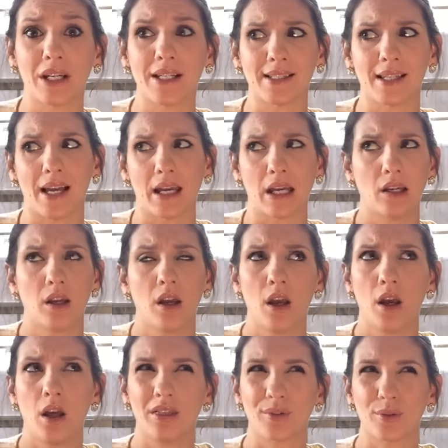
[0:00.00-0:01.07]
And he's like,
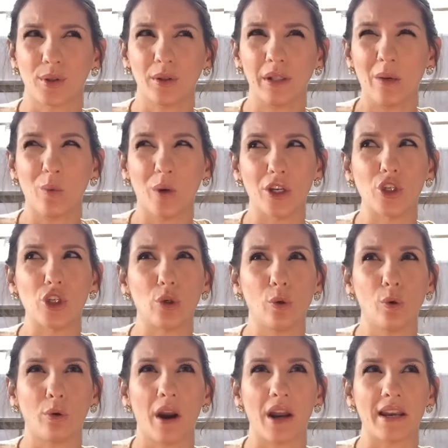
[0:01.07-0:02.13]
there's only one
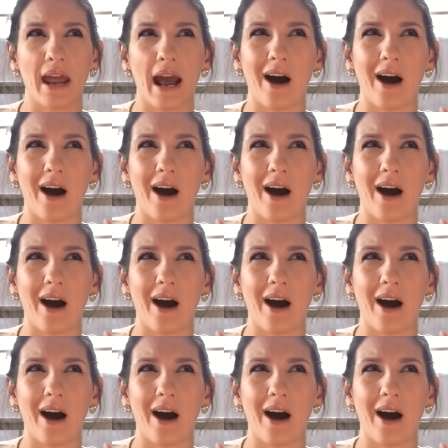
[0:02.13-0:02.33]
Duke right